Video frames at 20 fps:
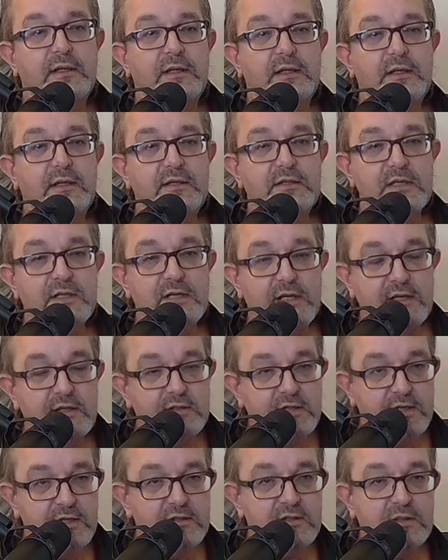is
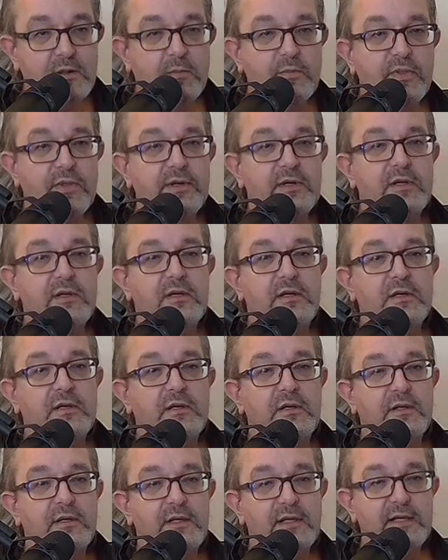it something,
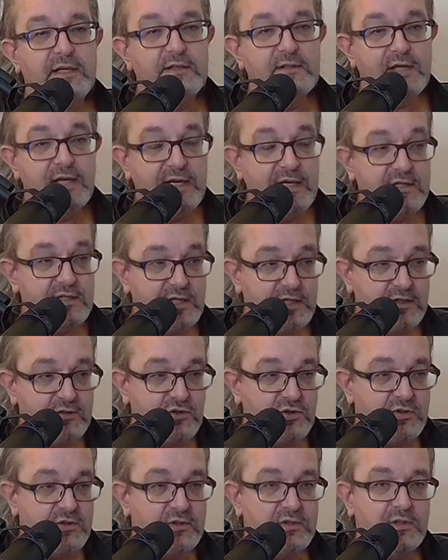is it
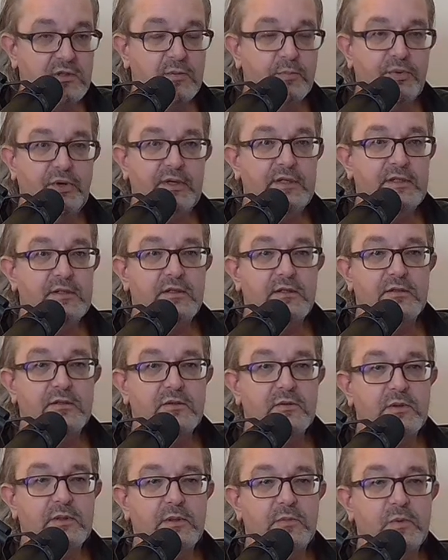just the brain
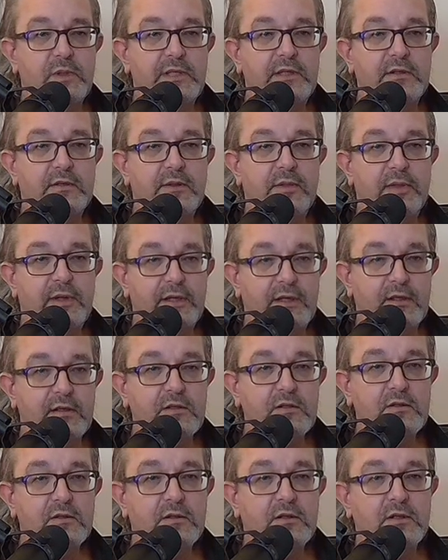doing a weird
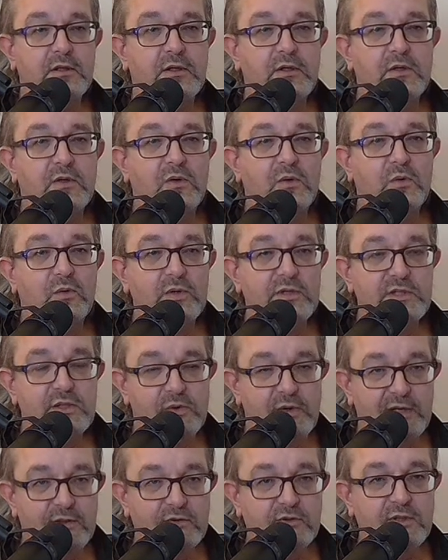thing, or is
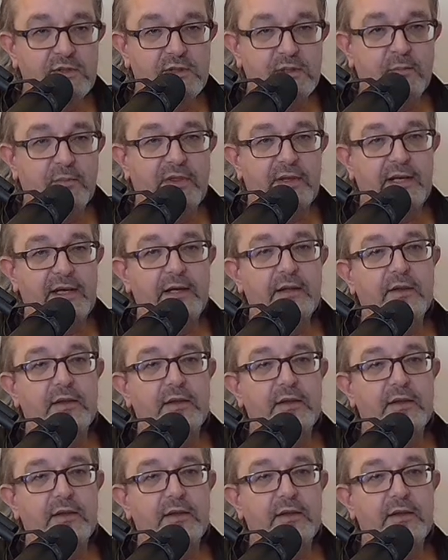there actually something out